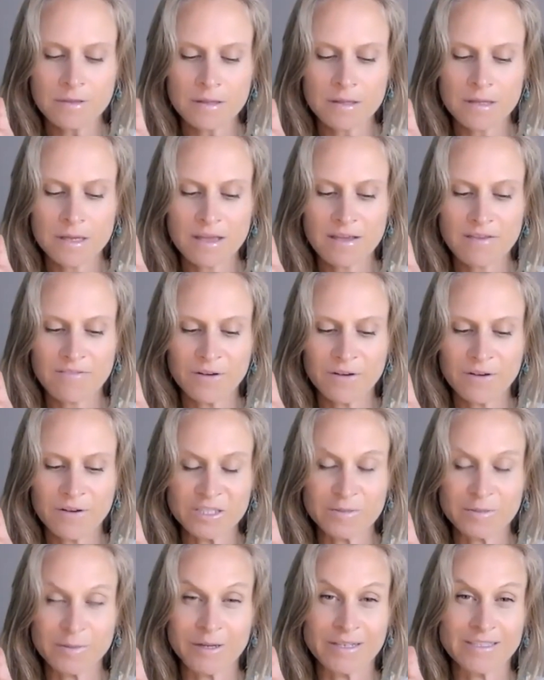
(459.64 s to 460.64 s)
If you're
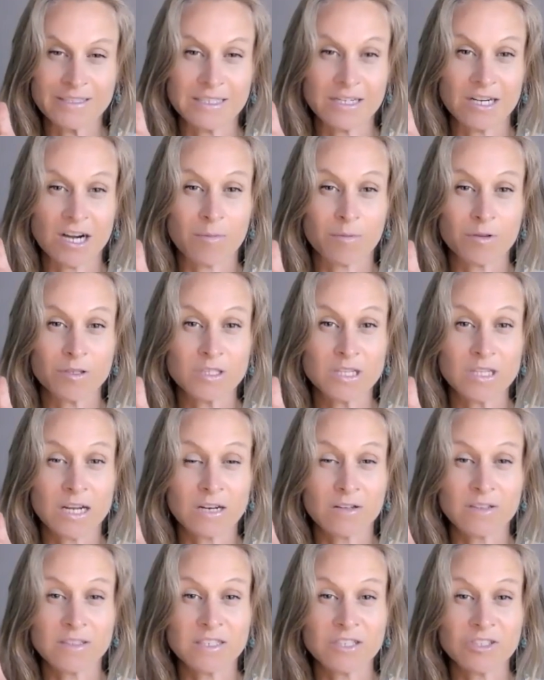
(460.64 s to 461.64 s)
experiencing carpal
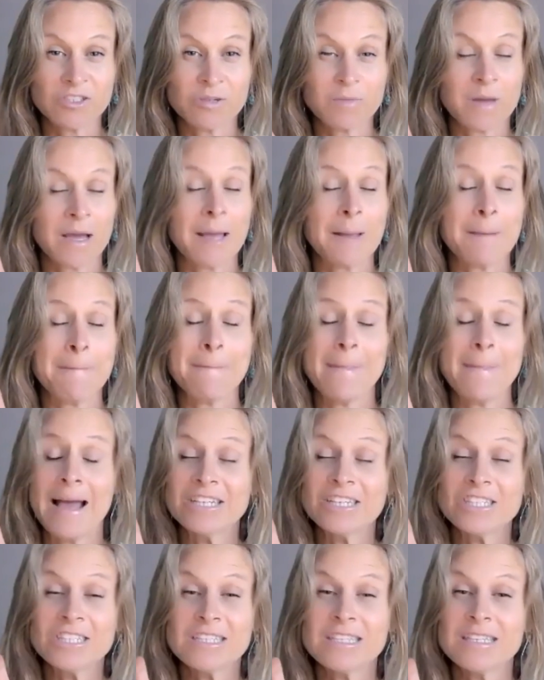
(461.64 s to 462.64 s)
tunnel syndrome, I
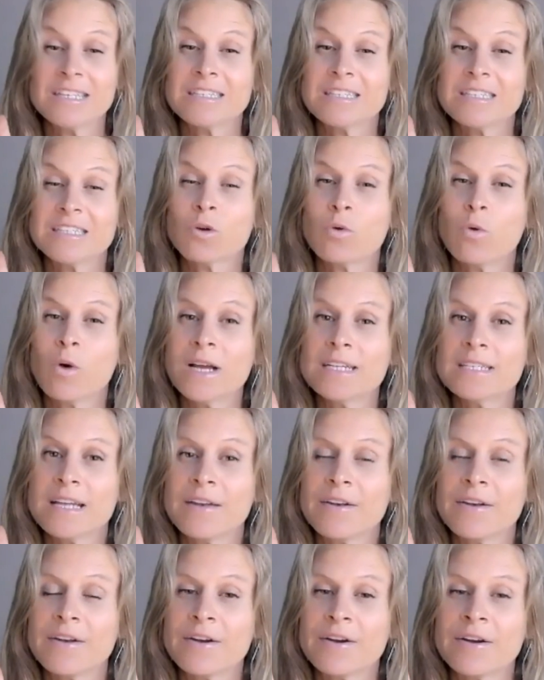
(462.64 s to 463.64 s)
imagine that this is quite
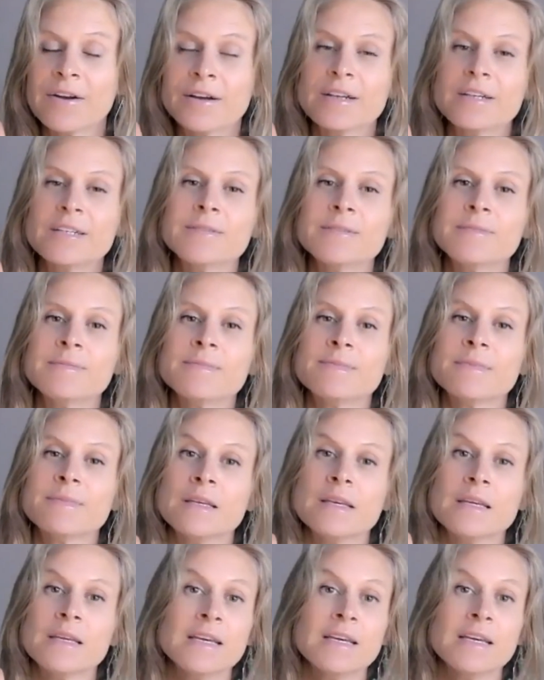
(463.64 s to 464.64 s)
tender.
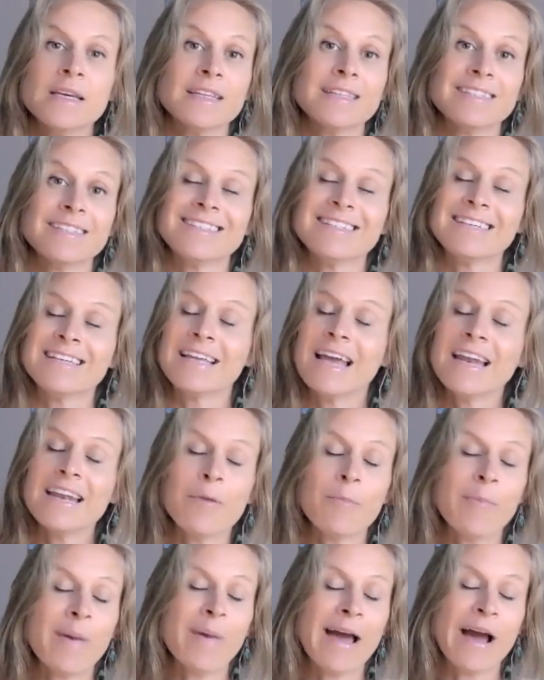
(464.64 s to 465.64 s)
This is again
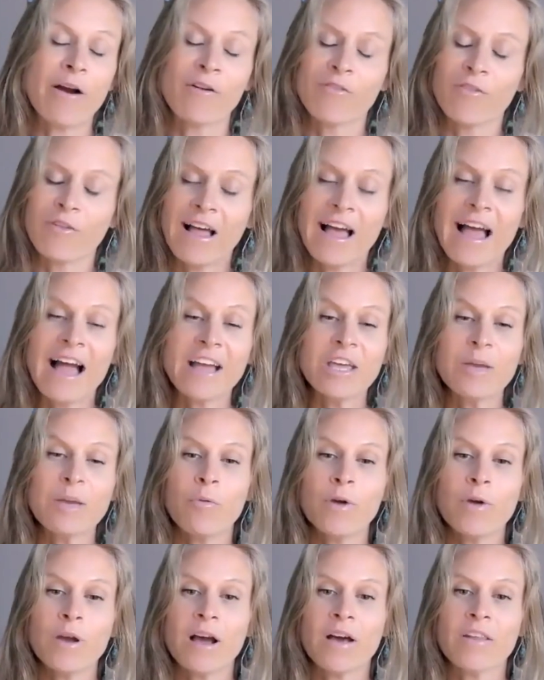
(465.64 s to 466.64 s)
a powerful
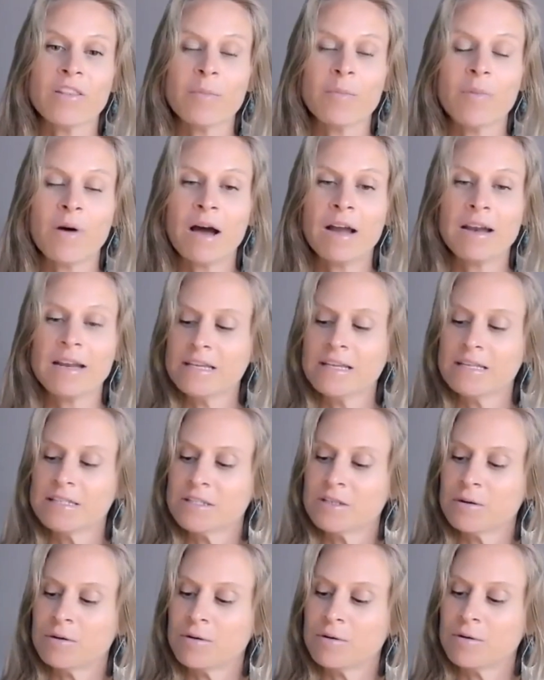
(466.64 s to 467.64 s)
acupoint on the body.
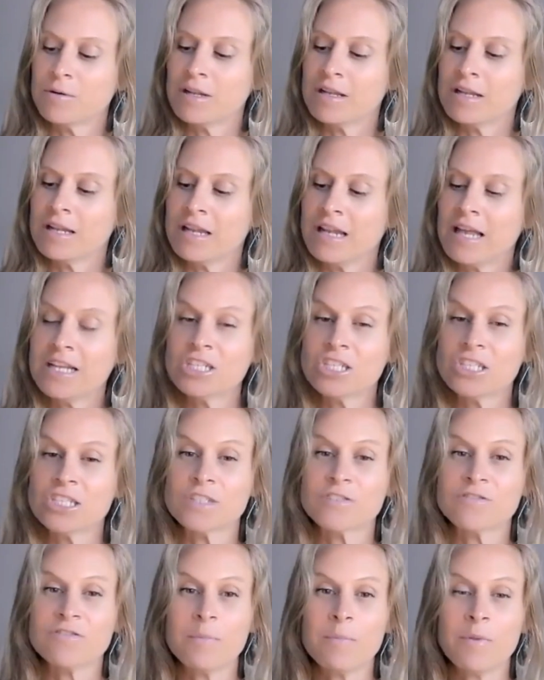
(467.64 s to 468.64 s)
So let's
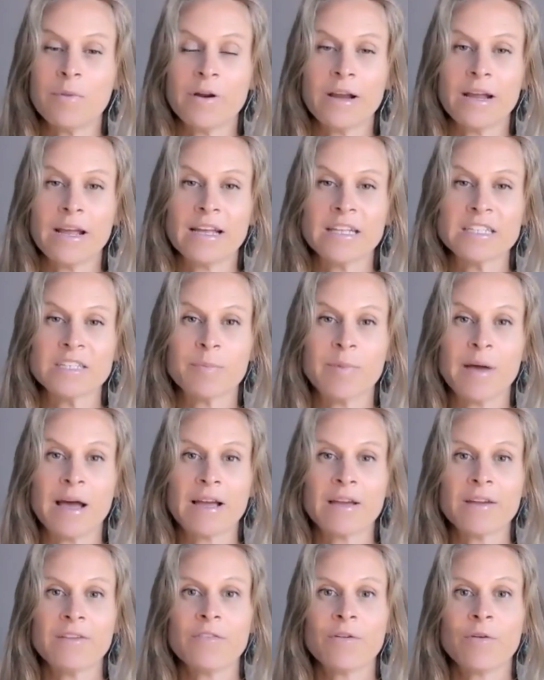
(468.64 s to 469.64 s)
just flip our hands
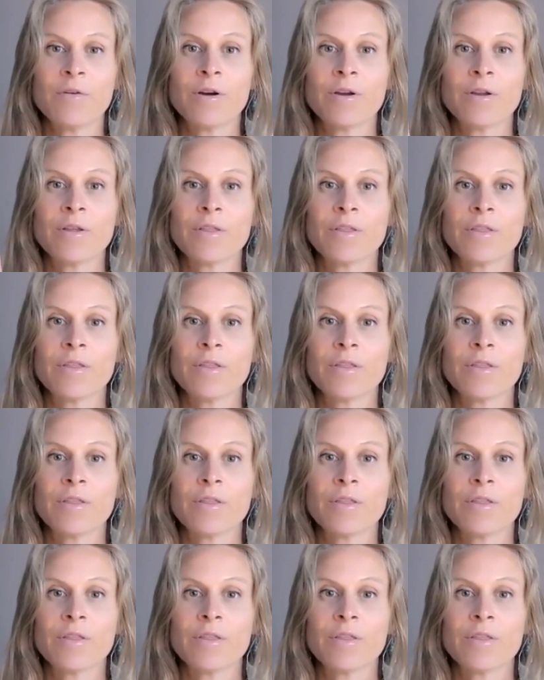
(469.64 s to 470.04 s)
back and forth,